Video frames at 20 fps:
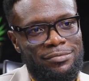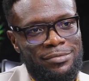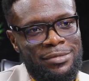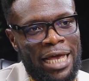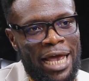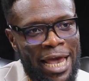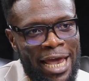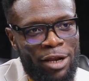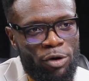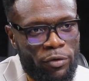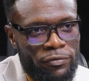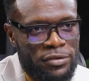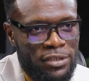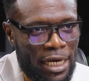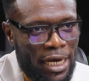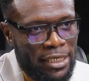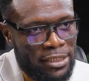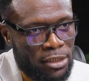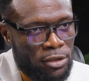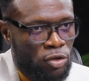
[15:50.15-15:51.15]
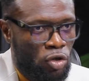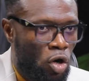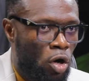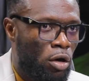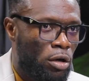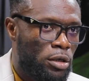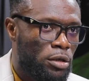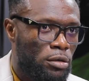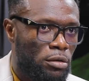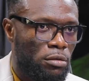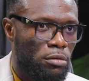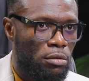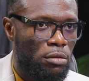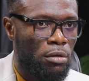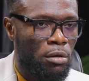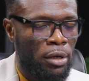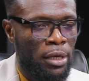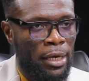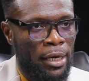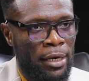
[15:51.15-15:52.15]
the end of science is God,
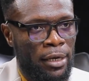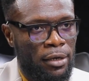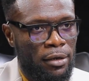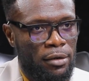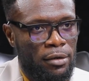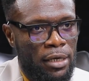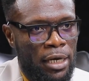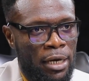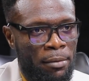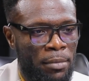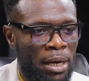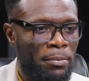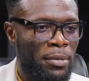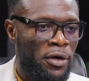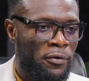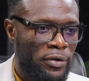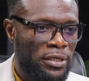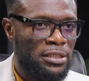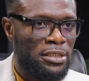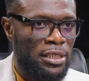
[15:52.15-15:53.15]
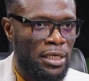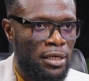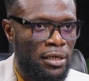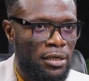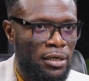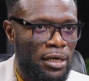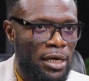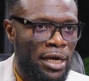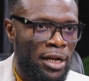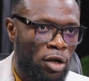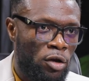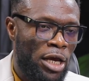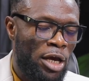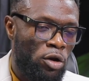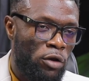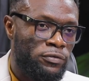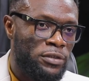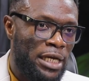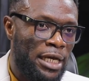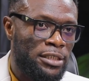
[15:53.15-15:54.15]
okay? I'm a Christian, and the
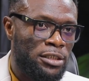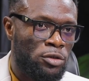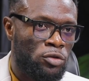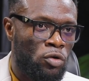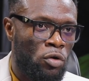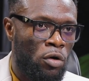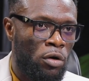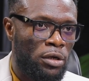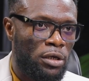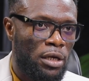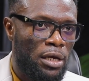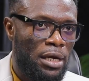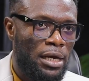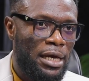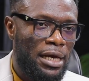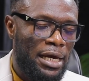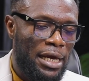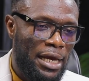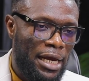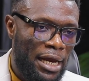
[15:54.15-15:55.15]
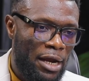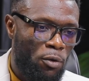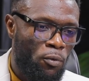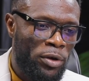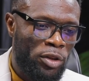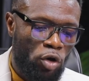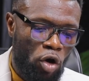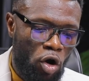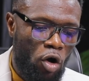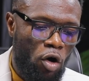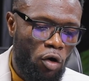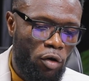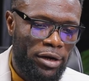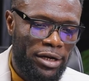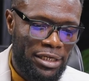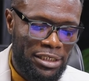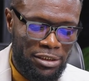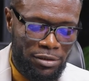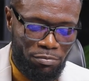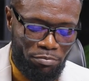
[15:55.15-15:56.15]
end of science is God. With all
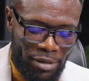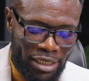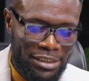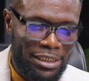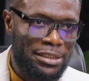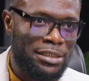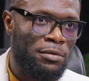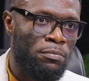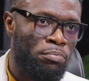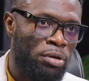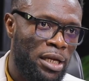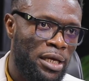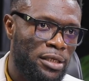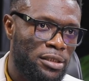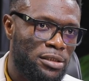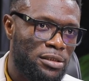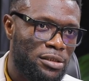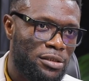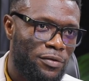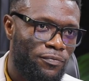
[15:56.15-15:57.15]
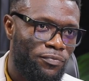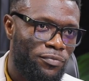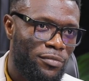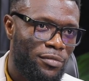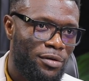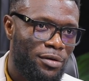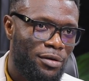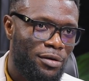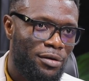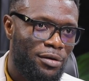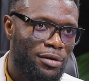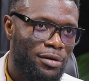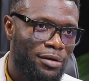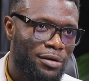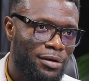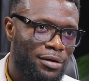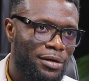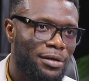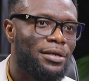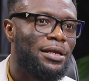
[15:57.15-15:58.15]
these measures in place,
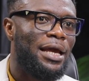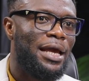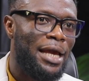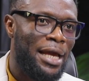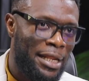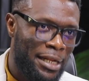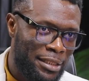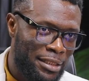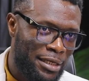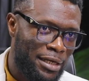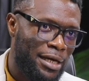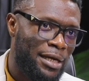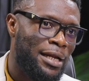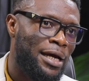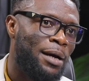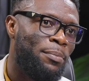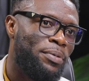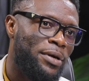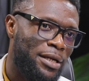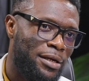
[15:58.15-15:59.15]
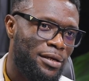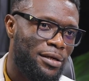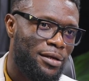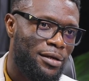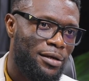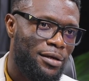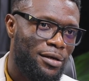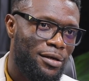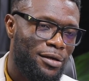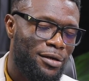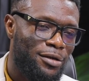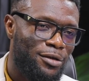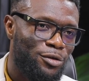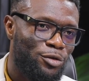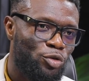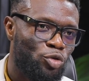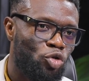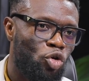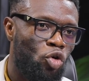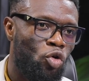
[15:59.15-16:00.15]
anything can happen.
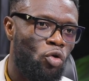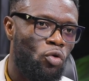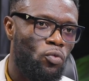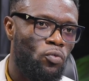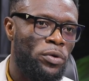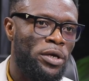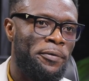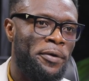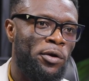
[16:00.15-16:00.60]
So we